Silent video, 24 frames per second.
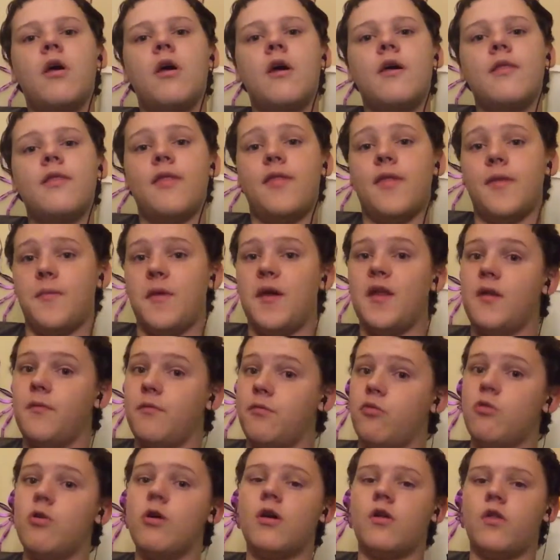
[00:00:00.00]
that they made up
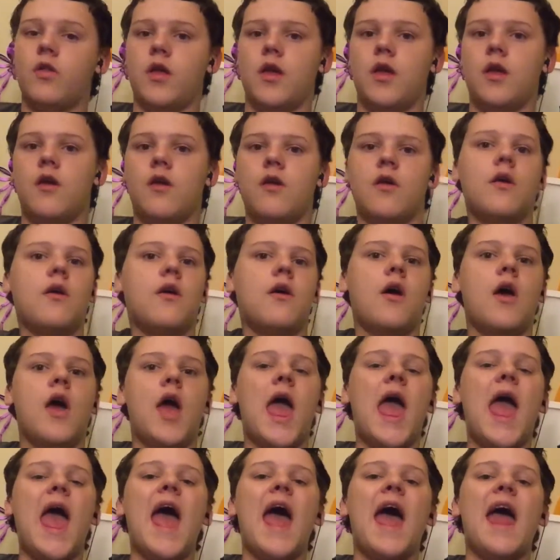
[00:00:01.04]
quickly,
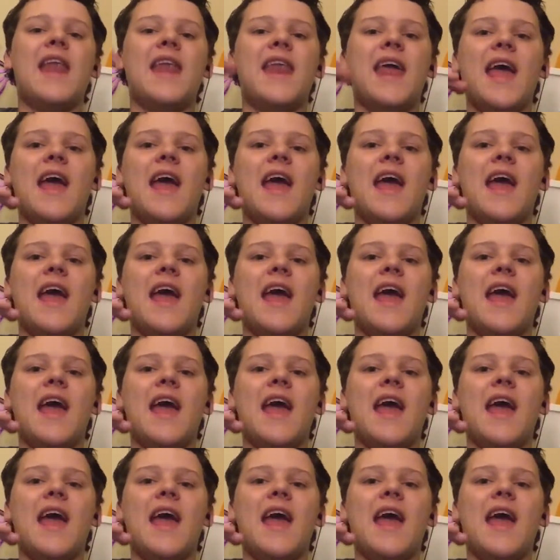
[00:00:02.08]
and